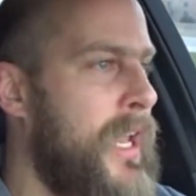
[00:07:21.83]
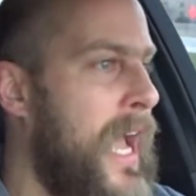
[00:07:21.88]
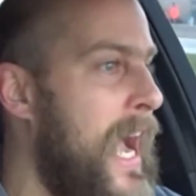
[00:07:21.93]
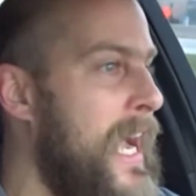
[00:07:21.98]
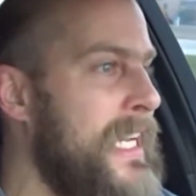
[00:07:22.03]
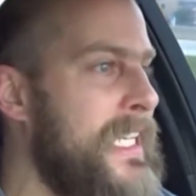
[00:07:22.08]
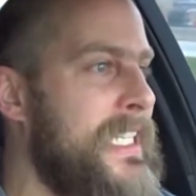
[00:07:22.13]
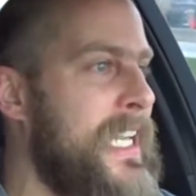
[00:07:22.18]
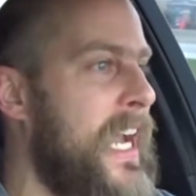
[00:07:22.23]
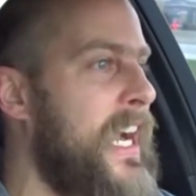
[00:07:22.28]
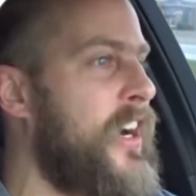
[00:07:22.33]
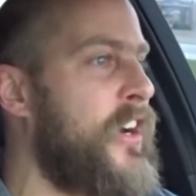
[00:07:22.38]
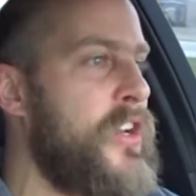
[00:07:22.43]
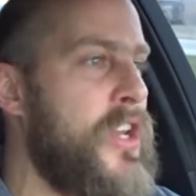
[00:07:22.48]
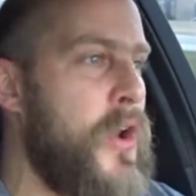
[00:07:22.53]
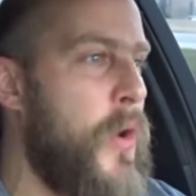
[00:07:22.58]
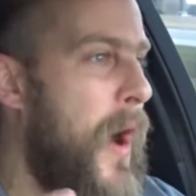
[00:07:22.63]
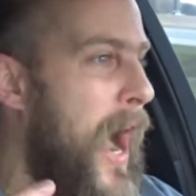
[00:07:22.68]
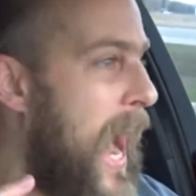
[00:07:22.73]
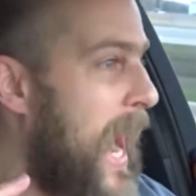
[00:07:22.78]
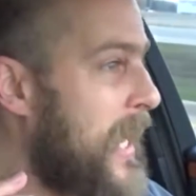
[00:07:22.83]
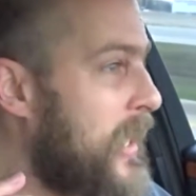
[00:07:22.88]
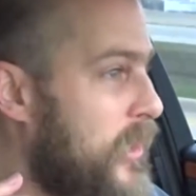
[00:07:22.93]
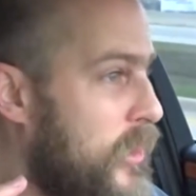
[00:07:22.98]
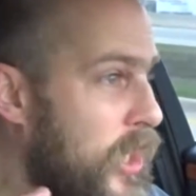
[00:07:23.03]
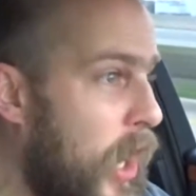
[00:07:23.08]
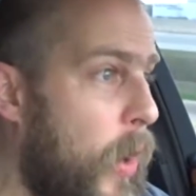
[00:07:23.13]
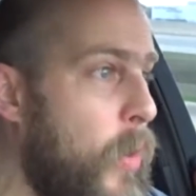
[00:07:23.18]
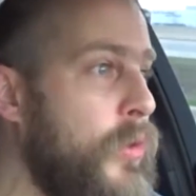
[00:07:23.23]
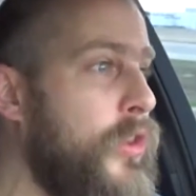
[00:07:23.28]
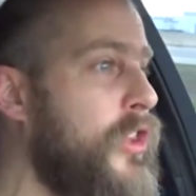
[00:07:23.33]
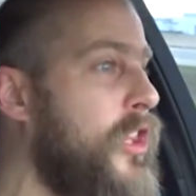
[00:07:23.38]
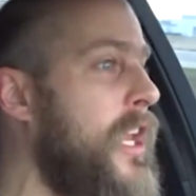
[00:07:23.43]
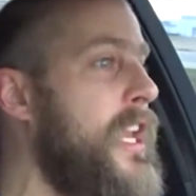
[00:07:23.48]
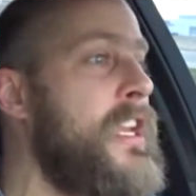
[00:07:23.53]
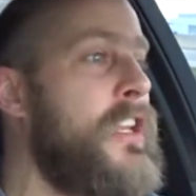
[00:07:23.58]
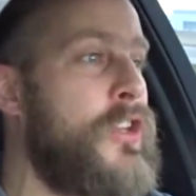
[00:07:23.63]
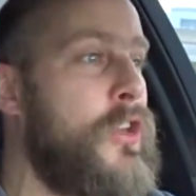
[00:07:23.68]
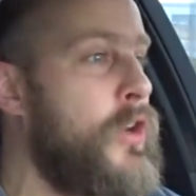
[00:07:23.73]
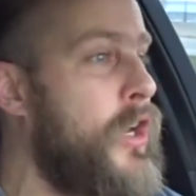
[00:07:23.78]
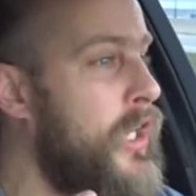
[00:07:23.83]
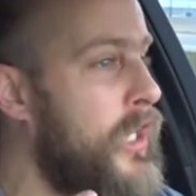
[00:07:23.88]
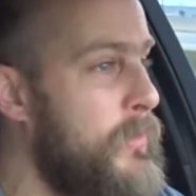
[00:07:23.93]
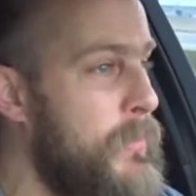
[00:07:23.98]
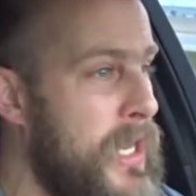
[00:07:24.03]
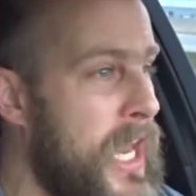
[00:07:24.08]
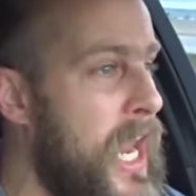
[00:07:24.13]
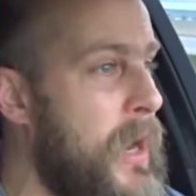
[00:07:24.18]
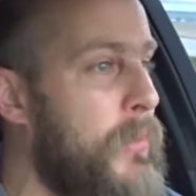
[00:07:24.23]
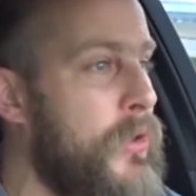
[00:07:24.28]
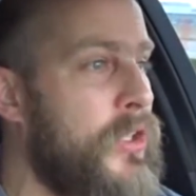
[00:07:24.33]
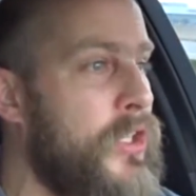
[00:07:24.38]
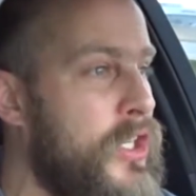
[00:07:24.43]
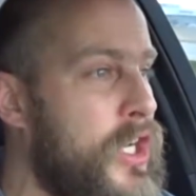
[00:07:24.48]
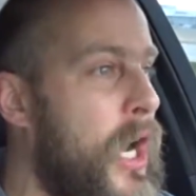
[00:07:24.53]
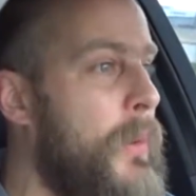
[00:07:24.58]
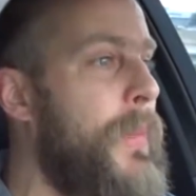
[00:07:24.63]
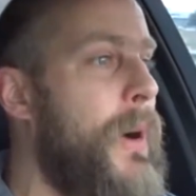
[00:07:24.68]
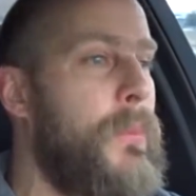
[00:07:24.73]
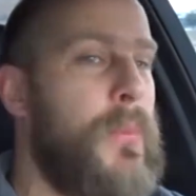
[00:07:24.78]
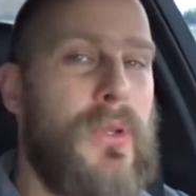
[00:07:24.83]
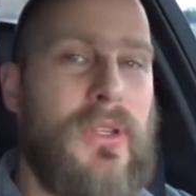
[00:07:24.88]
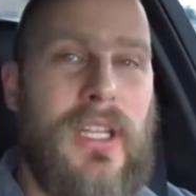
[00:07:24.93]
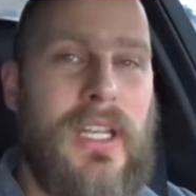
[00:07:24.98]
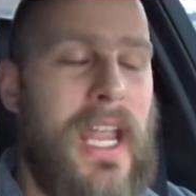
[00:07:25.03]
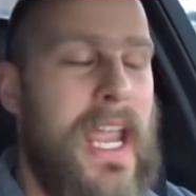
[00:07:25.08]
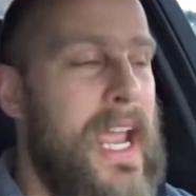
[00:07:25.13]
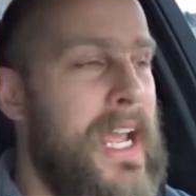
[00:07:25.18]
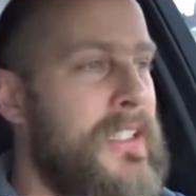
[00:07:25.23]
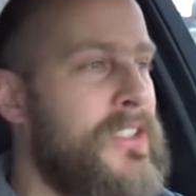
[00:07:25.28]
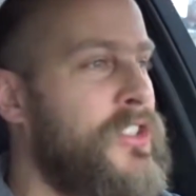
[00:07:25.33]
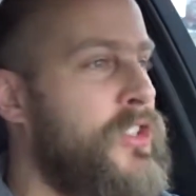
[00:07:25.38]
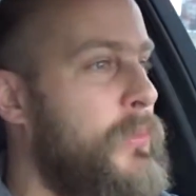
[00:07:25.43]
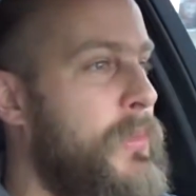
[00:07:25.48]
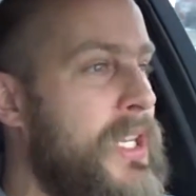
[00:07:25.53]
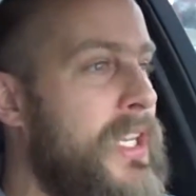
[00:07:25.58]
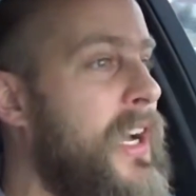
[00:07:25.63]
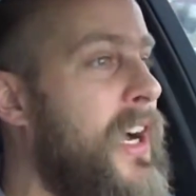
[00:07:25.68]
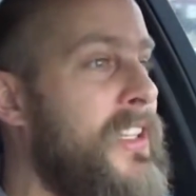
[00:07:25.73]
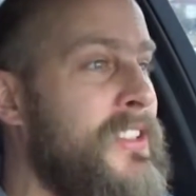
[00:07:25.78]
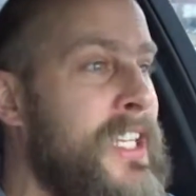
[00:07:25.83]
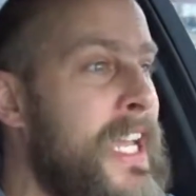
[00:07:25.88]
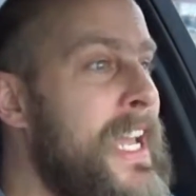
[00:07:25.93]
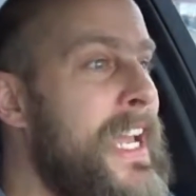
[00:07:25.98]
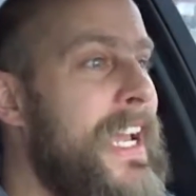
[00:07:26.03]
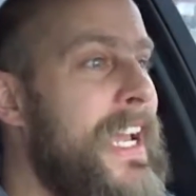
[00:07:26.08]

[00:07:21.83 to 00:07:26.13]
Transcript: I dare you. I don't think you're going to be able to come up with an answer, because